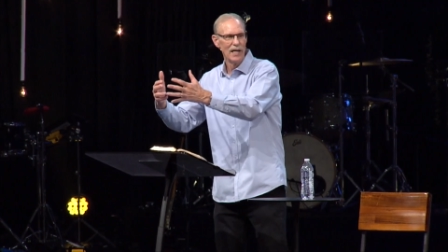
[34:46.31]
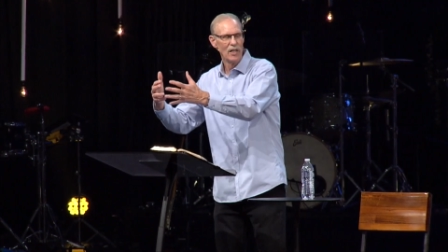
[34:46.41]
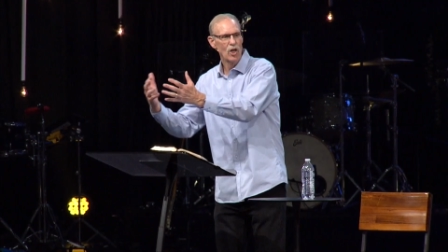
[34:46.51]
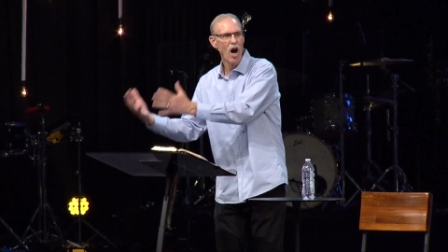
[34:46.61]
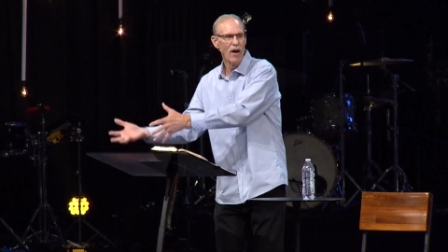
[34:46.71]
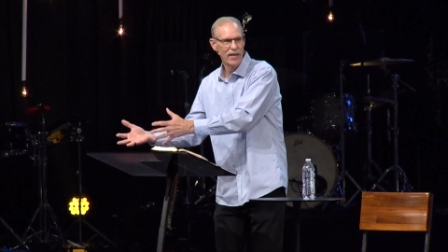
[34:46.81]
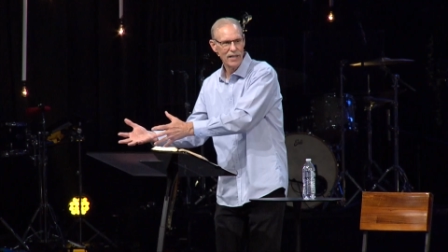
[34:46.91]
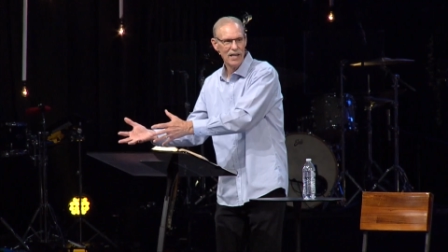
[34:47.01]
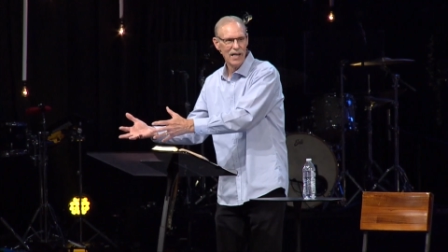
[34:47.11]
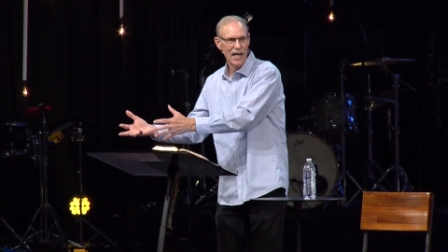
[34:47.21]
in the
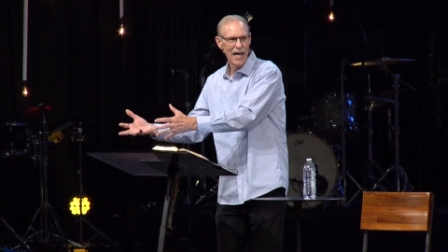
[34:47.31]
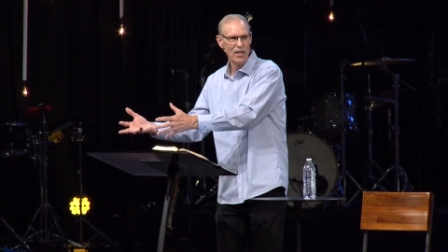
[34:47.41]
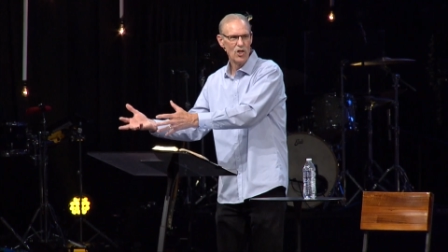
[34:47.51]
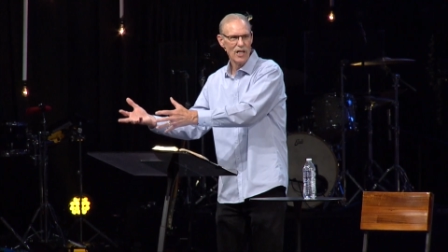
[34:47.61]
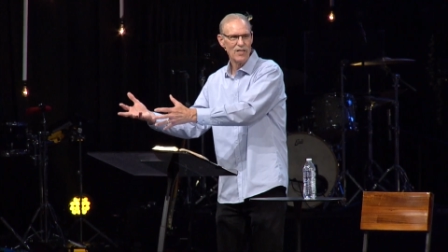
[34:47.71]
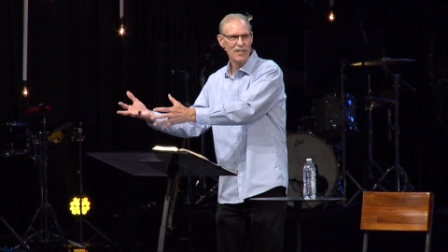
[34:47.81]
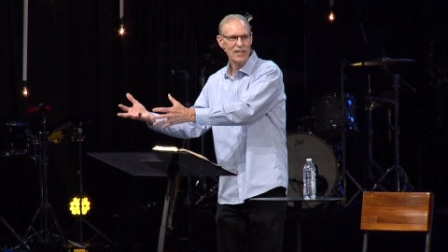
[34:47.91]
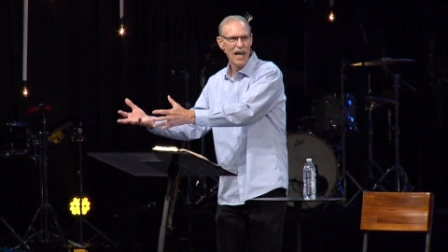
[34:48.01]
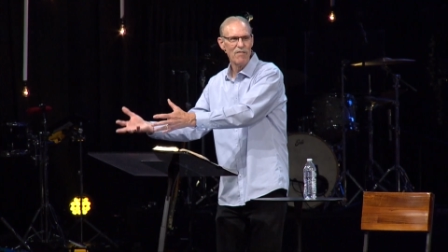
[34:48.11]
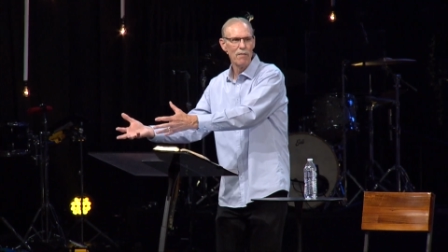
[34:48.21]
garden, and Jesus
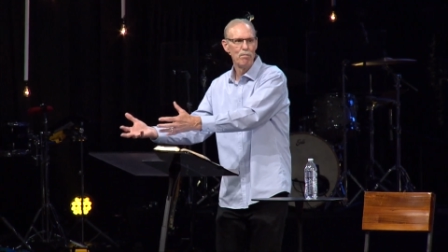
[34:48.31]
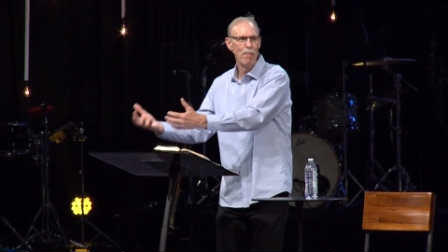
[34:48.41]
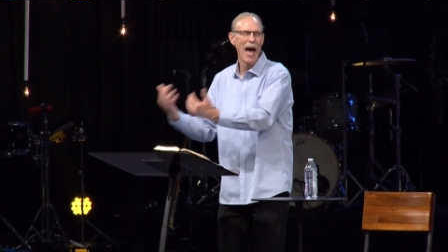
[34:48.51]
gave it